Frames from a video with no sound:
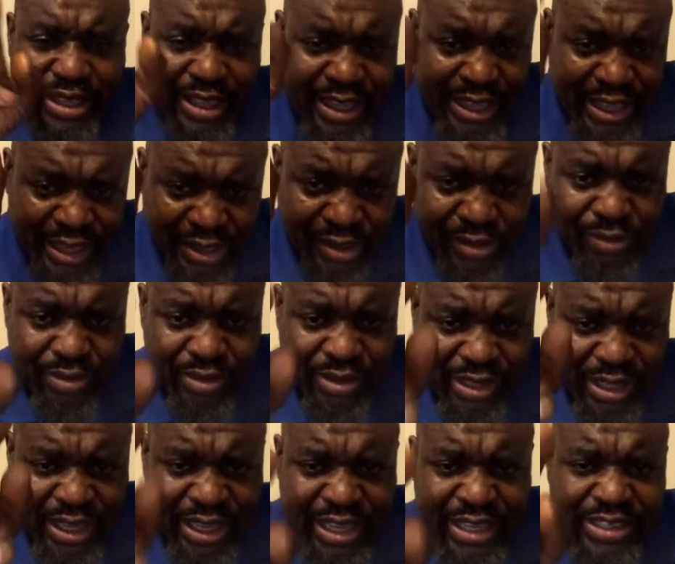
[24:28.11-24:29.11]
And those
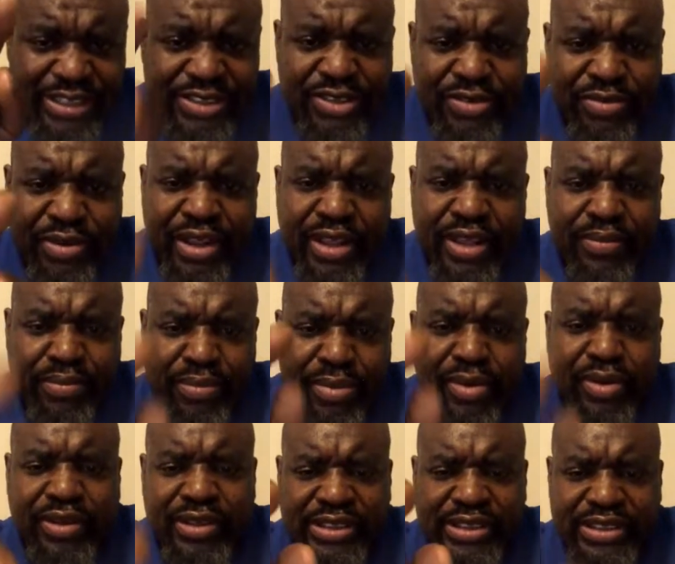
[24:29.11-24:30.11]
history
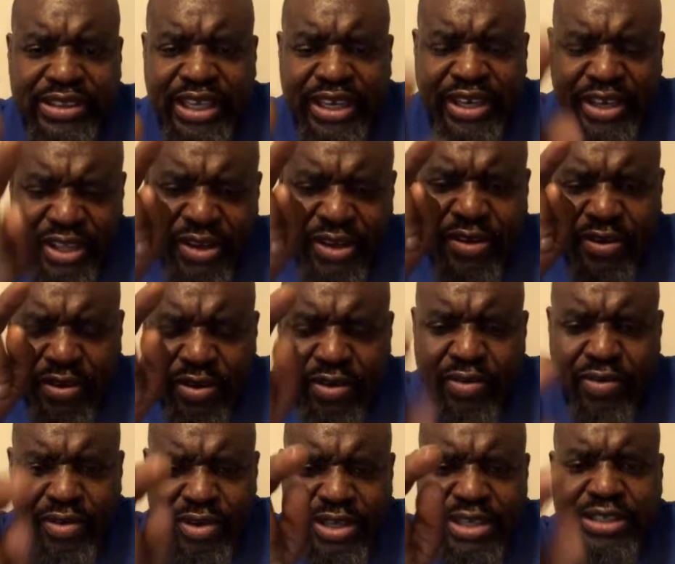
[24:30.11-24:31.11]
books in your
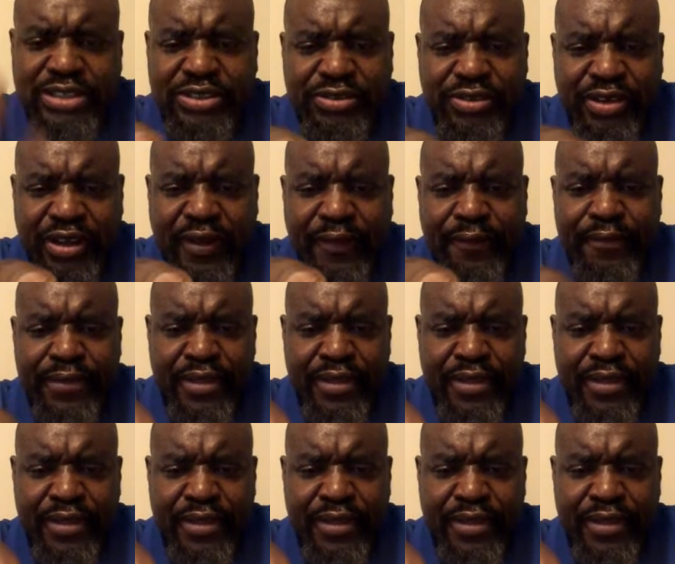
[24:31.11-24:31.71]
own country